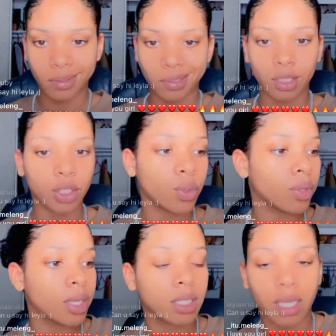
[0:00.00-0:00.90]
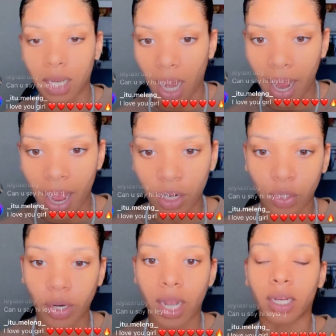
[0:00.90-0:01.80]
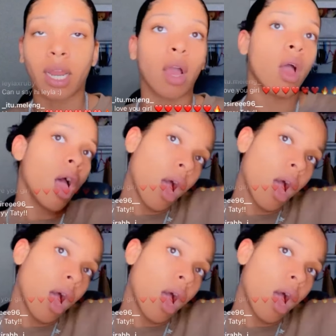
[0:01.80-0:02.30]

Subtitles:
just doing this. Can I add Greg now?